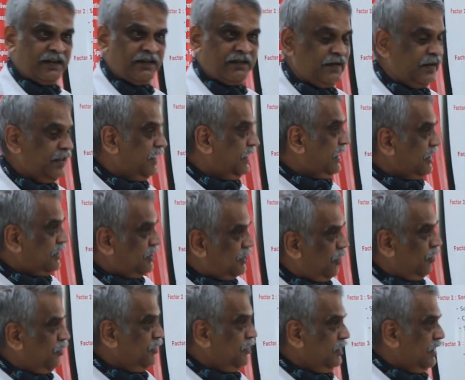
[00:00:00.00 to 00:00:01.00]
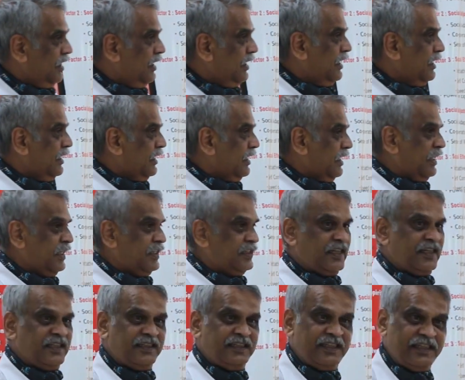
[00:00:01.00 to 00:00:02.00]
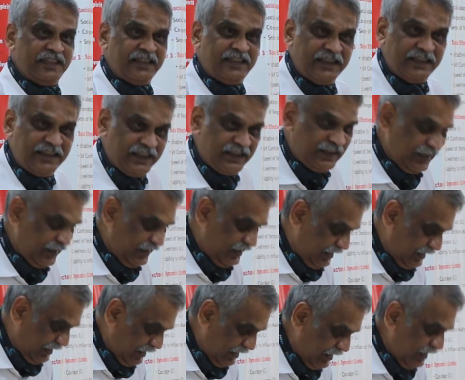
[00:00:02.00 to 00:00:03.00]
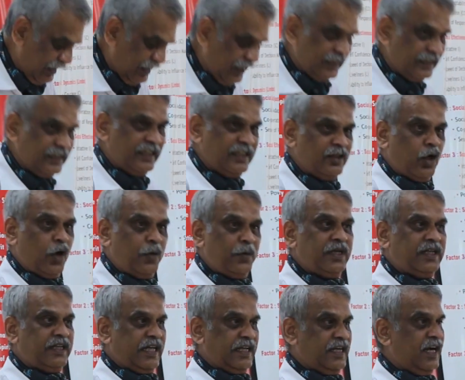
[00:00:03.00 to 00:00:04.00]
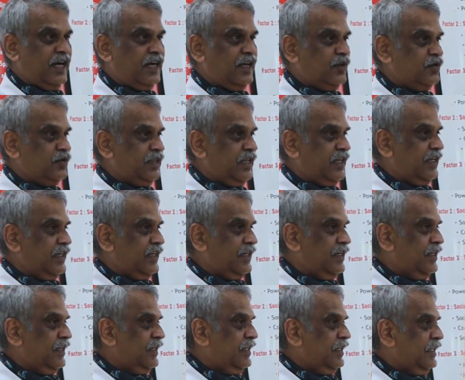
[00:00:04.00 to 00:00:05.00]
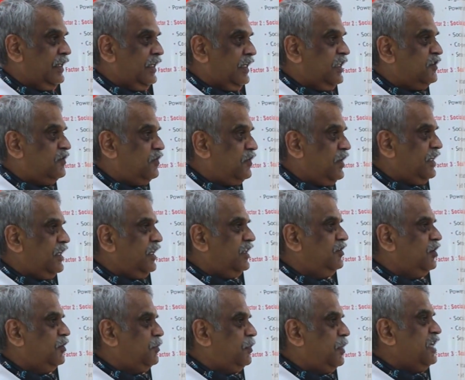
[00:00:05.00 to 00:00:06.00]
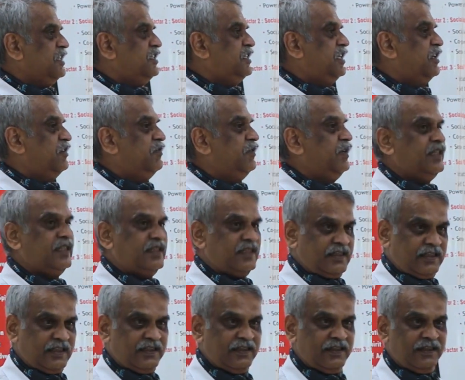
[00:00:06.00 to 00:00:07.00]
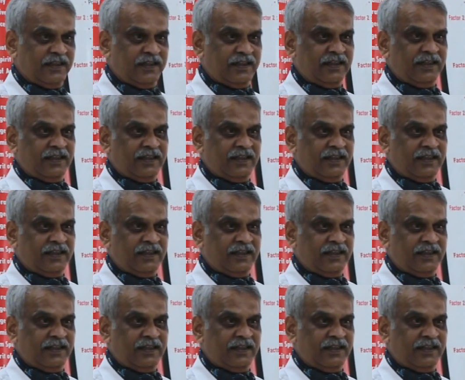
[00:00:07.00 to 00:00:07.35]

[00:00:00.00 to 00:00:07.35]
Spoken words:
When he gets down, he sees the normal canal out there is flooded with plastic waste,